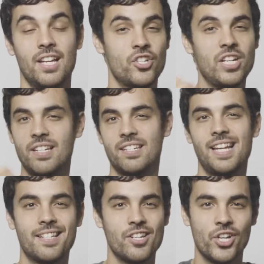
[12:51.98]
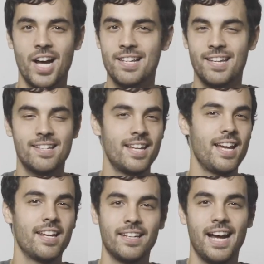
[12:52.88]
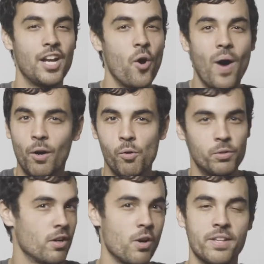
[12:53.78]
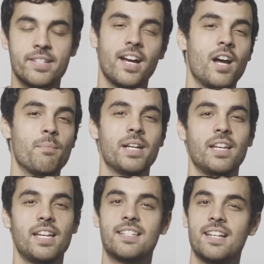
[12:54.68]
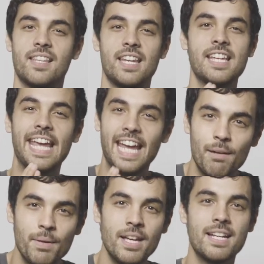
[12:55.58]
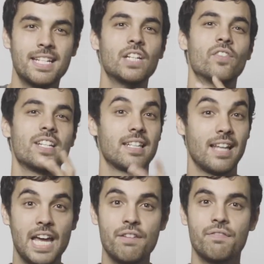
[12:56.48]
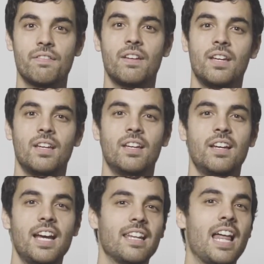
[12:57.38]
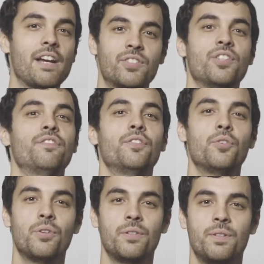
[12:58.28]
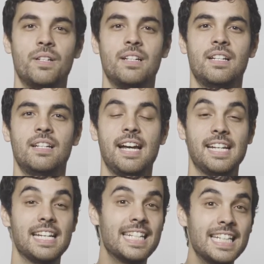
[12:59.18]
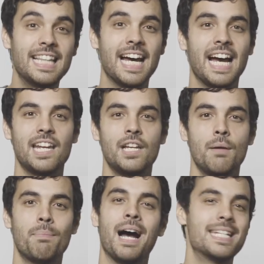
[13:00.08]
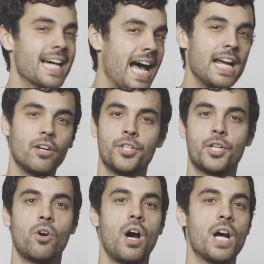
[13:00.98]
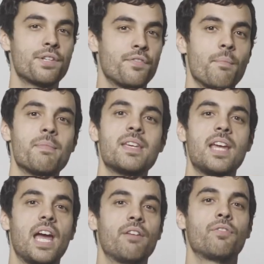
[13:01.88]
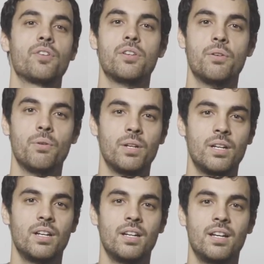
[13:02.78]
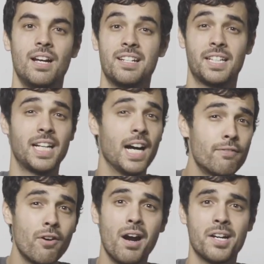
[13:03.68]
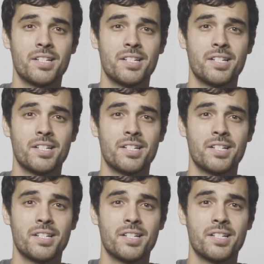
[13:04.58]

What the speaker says: Jesus says in John 10:10, and I know I quote it all the time, but he says that he came to give us life and life to the full. And he did that by dying on the cross for me and for you, to cover our